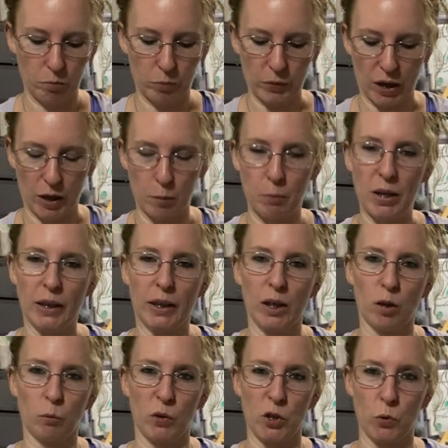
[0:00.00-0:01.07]
kind of picky
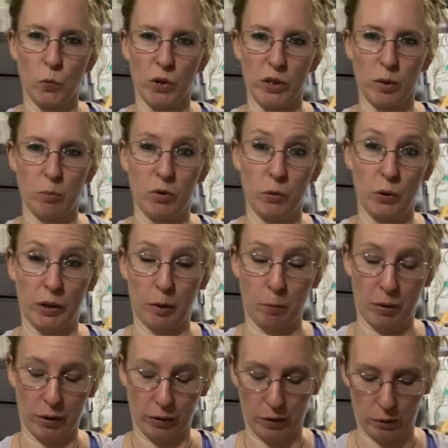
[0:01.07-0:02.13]
on which ones I'm doing them
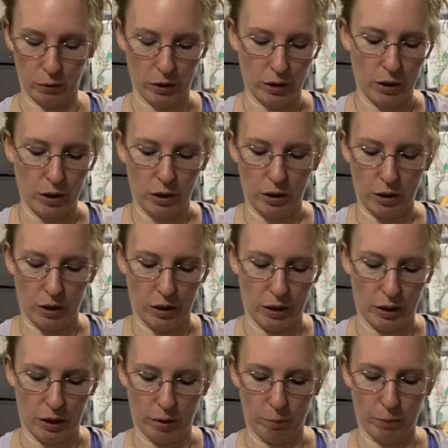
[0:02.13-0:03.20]
on, though.
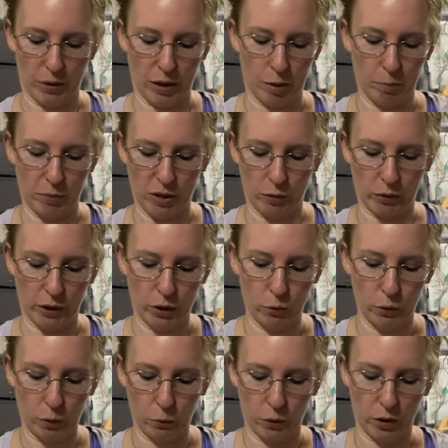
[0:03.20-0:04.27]
Um, I'm definitely
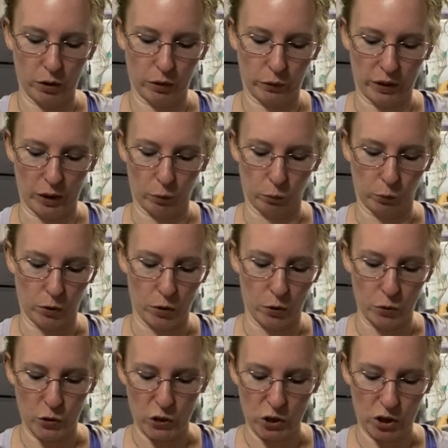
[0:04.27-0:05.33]
doing one on like
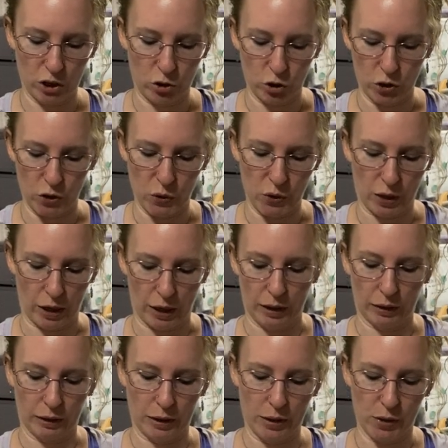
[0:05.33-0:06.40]
Rhodes stitches,
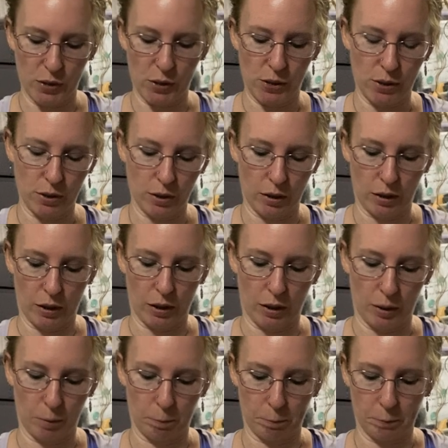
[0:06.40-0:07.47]
eyelets,
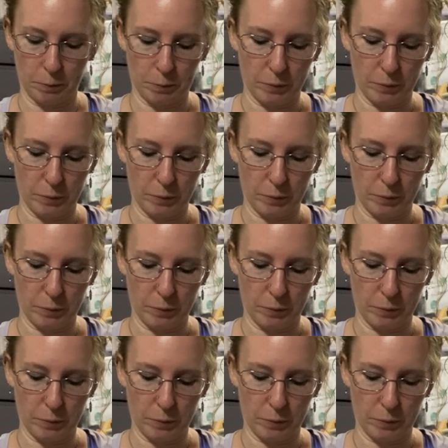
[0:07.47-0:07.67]
um,